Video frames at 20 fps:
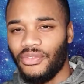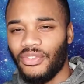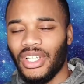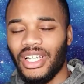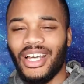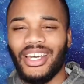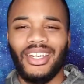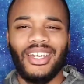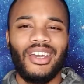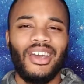And
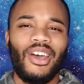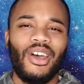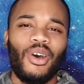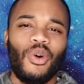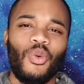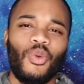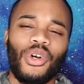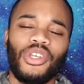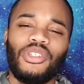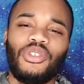like
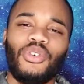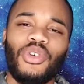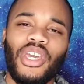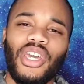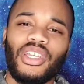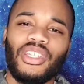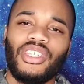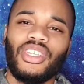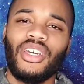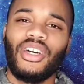once you
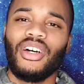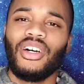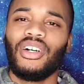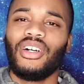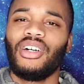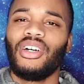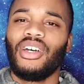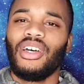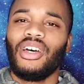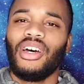get to
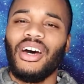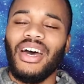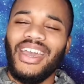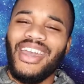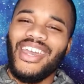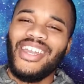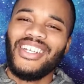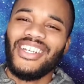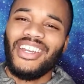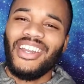an
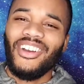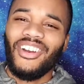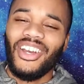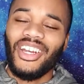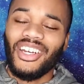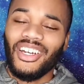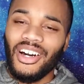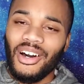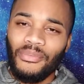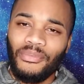engineering
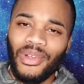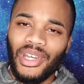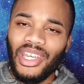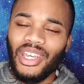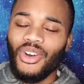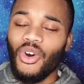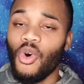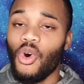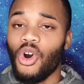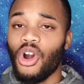company
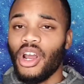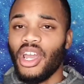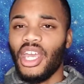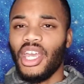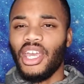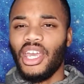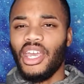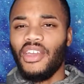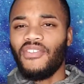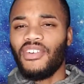or
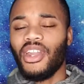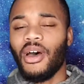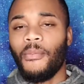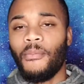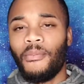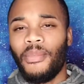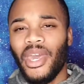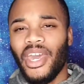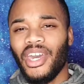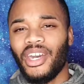even a
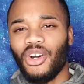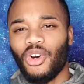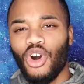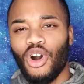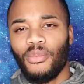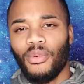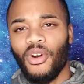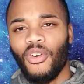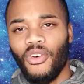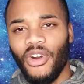big
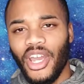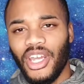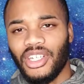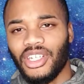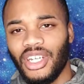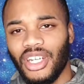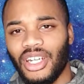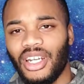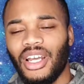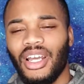
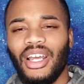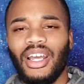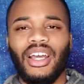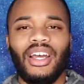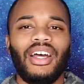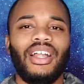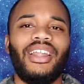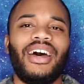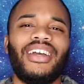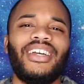corporation,
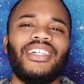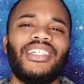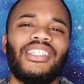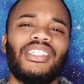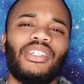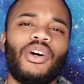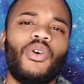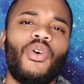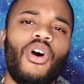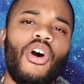like it's
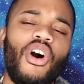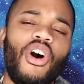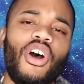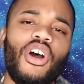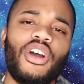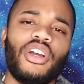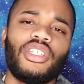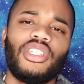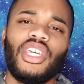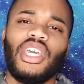so
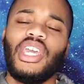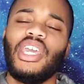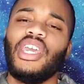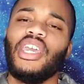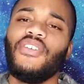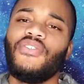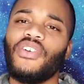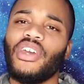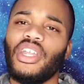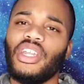hard to
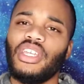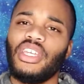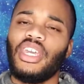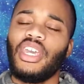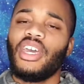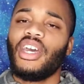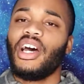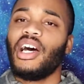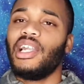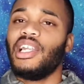even
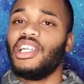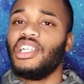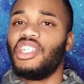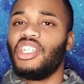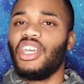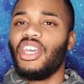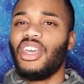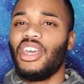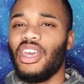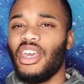get a
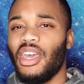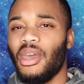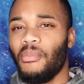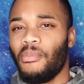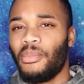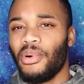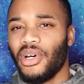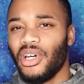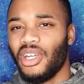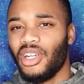legit
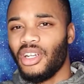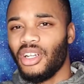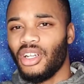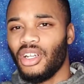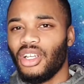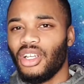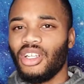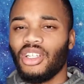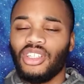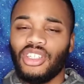input
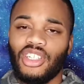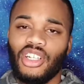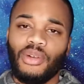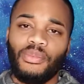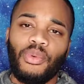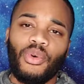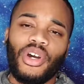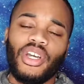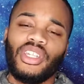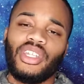to the
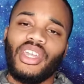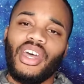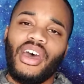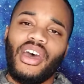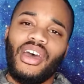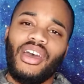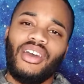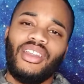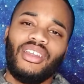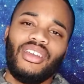point
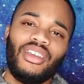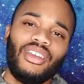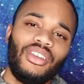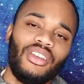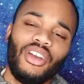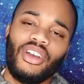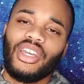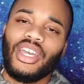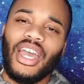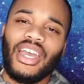that
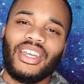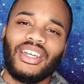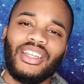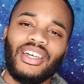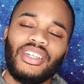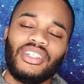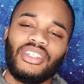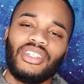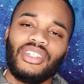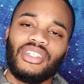your
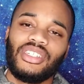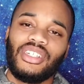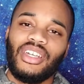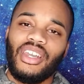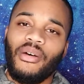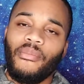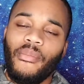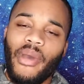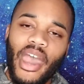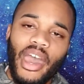calculation is gonna
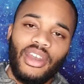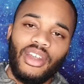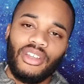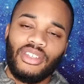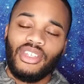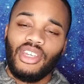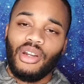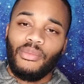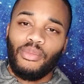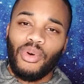matter
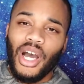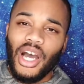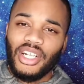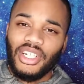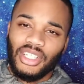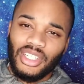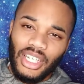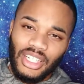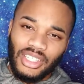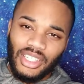to the
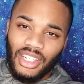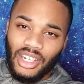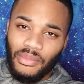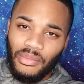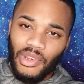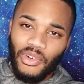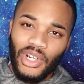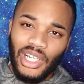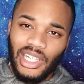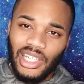project that's gonna be
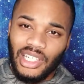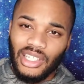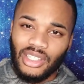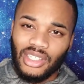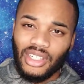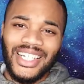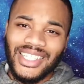released.